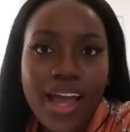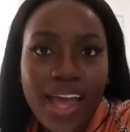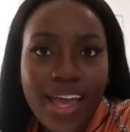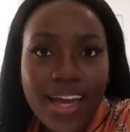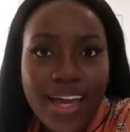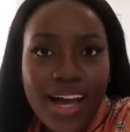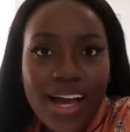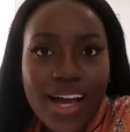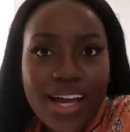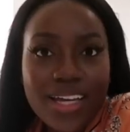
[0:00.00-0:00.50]

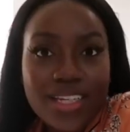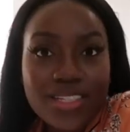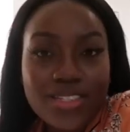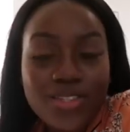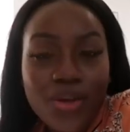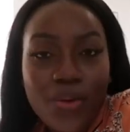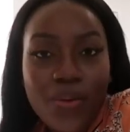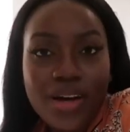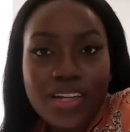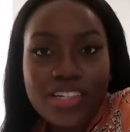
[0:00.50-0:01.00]
Hey guys,
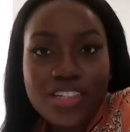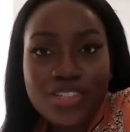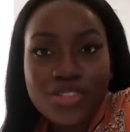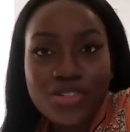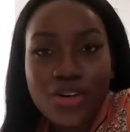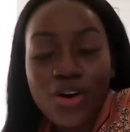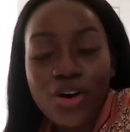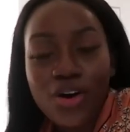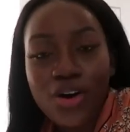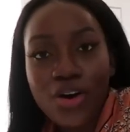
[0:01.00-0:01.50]
so I just
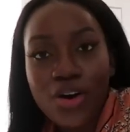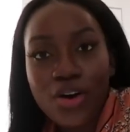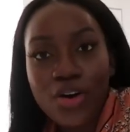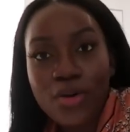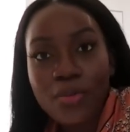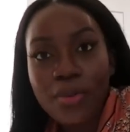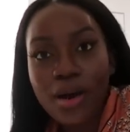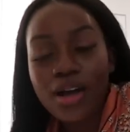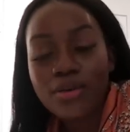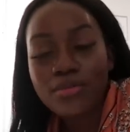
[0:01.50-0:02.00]
got
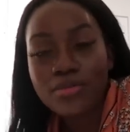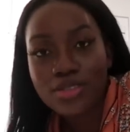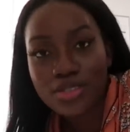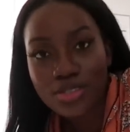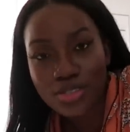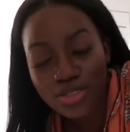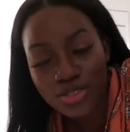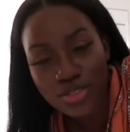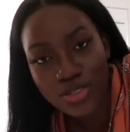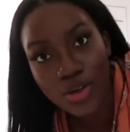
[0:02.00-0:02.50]
home. I'm
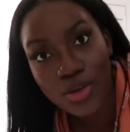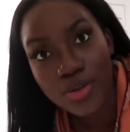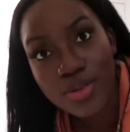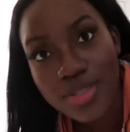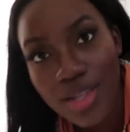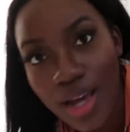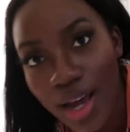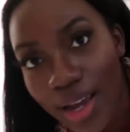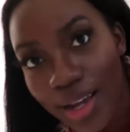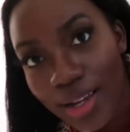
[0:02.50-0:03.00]
so
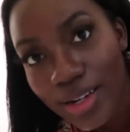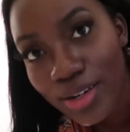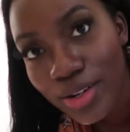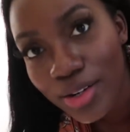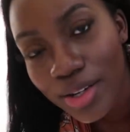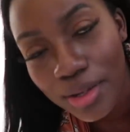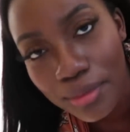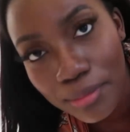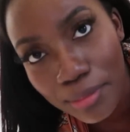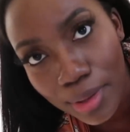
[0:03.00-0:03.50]
tired.
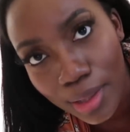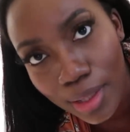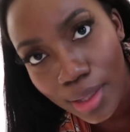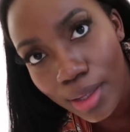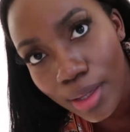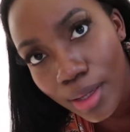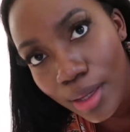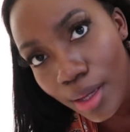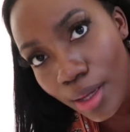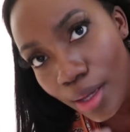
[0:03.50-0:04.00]
Look at
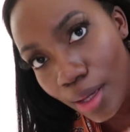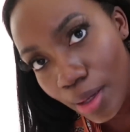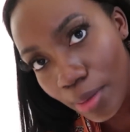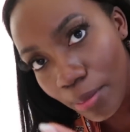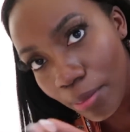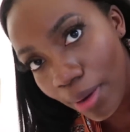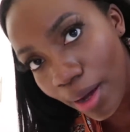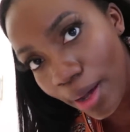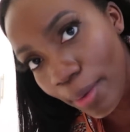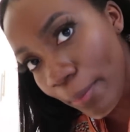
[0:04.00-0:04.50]
me.
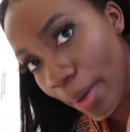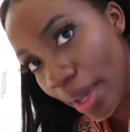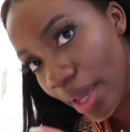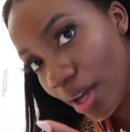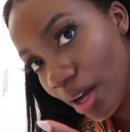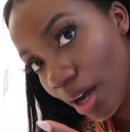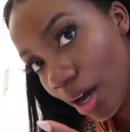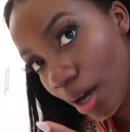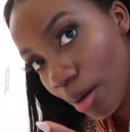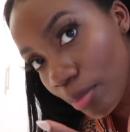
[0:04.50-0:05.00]
My
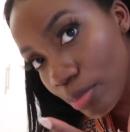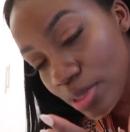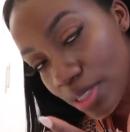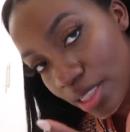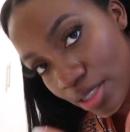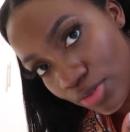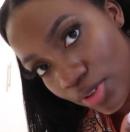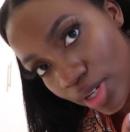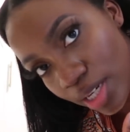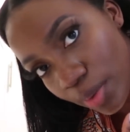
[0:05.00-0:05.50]
makeup
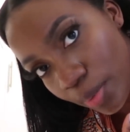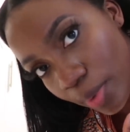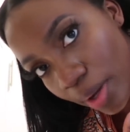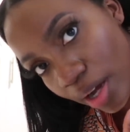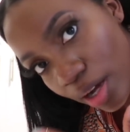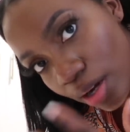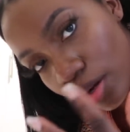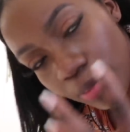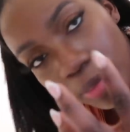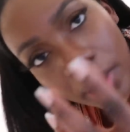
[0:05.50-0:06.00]
did really
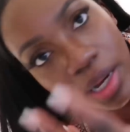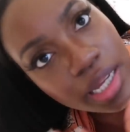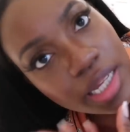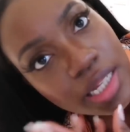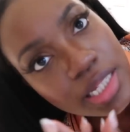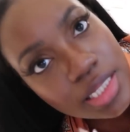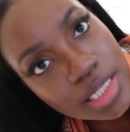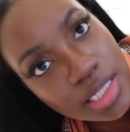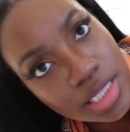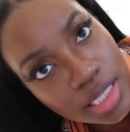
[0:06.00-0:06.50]
well, but
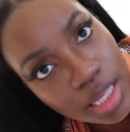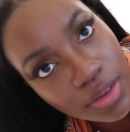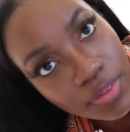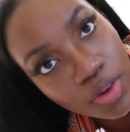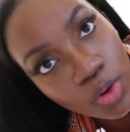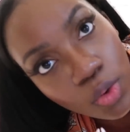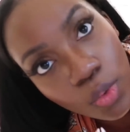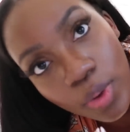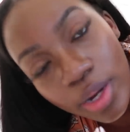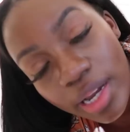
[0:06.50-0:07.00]
it's
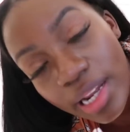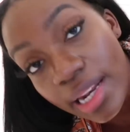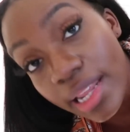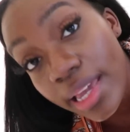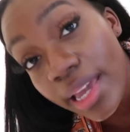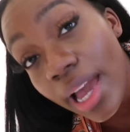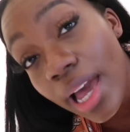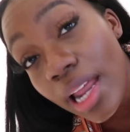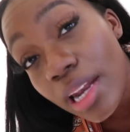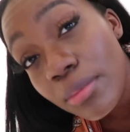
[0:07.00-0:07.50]
giving
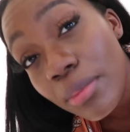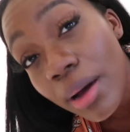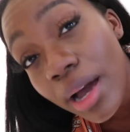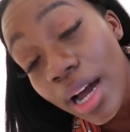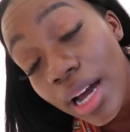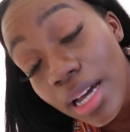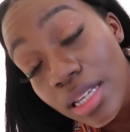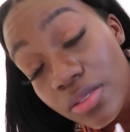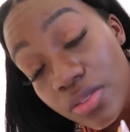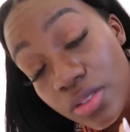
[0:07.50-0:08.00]
oily and
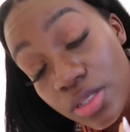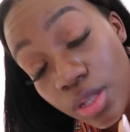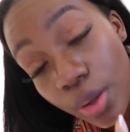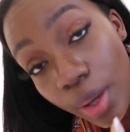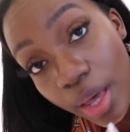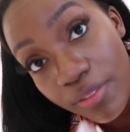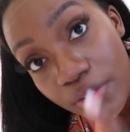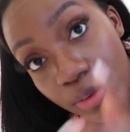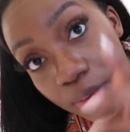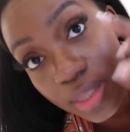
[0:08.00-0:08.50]
my eyes feel so
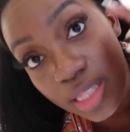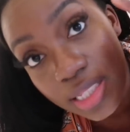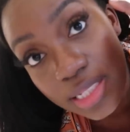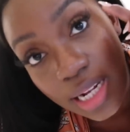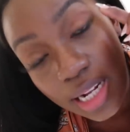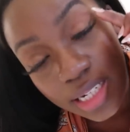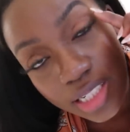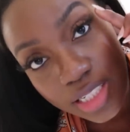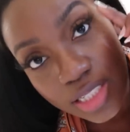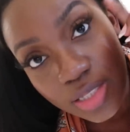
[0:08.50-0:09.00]
heavy with these
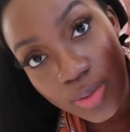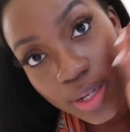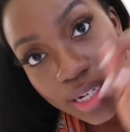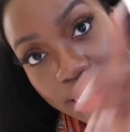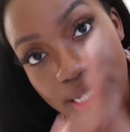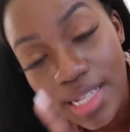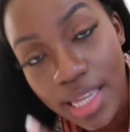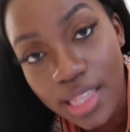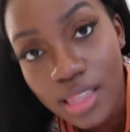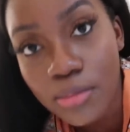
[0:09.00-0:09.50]
lashes, so I
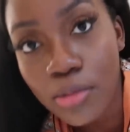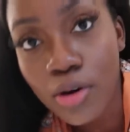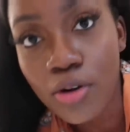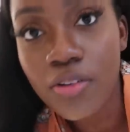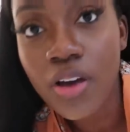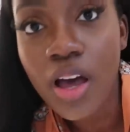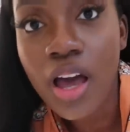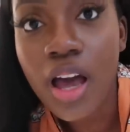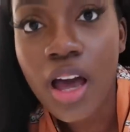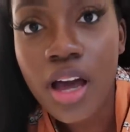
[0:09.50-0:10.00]
need to take them off.
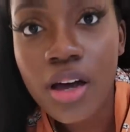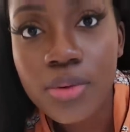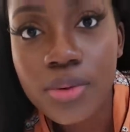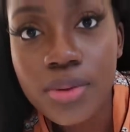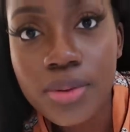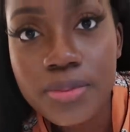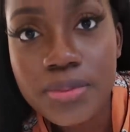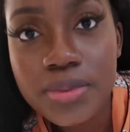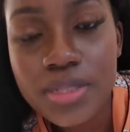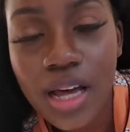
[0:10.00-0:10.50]

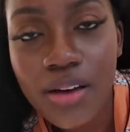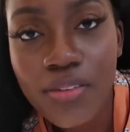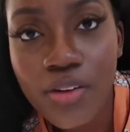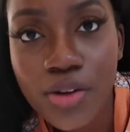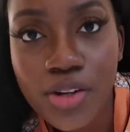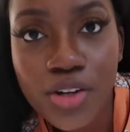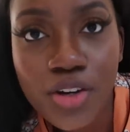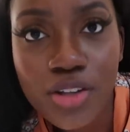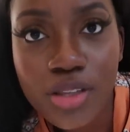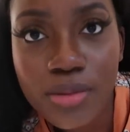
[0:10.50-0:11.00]
Whoops, I've
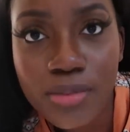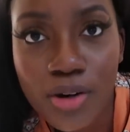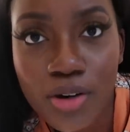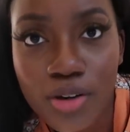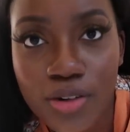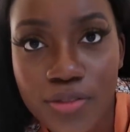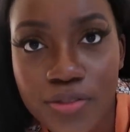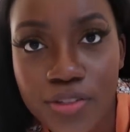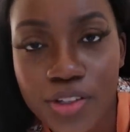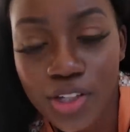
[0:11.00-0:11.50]
only got them
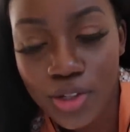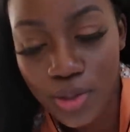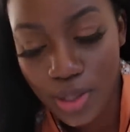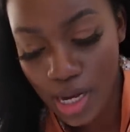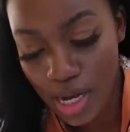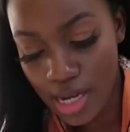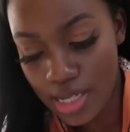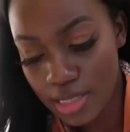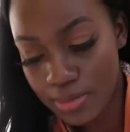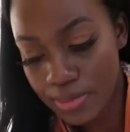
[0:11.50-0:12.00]
on for you
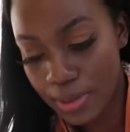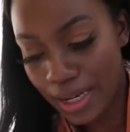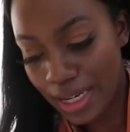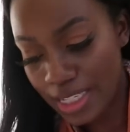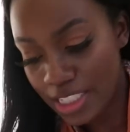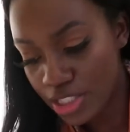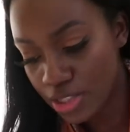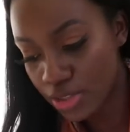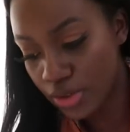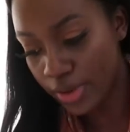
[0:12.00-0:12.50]
guys, but
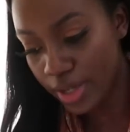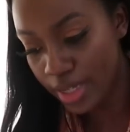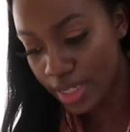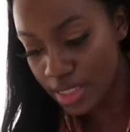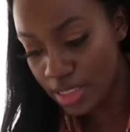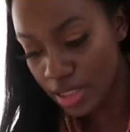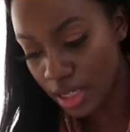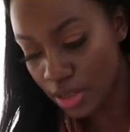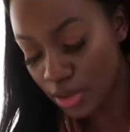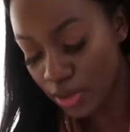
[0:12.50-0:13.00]
I just got in,
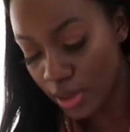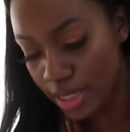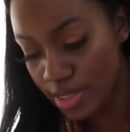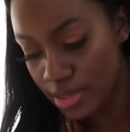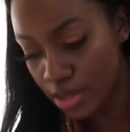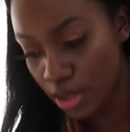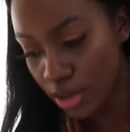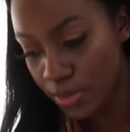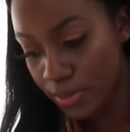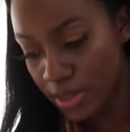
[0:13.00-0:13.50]
so I thought I'd
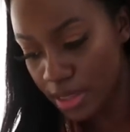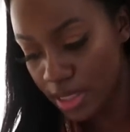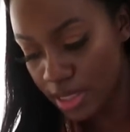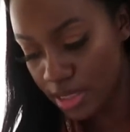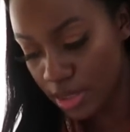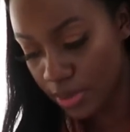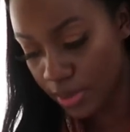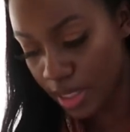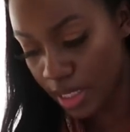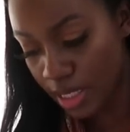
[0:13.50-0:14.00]
open
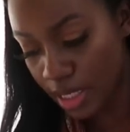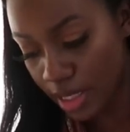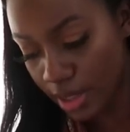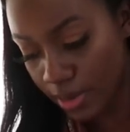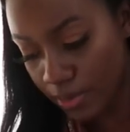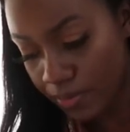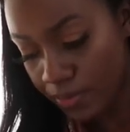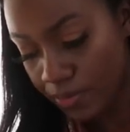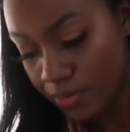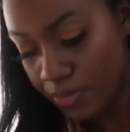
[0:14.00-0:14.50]
this quickly.